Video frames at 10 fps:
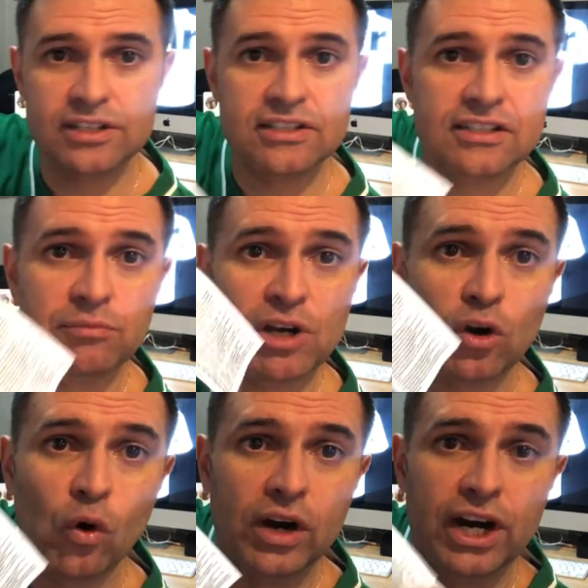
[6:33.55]
This is a bit
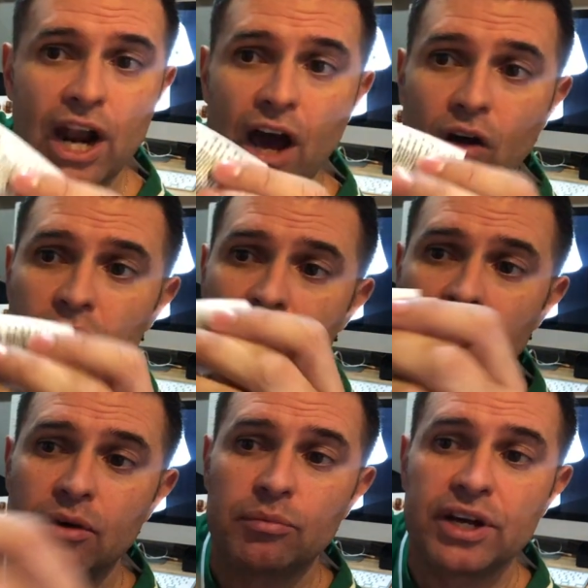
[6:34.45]
longer now,
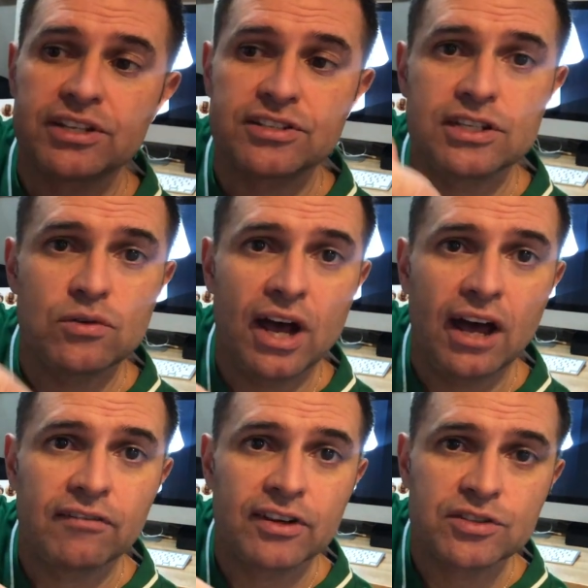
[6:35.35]
but it still have a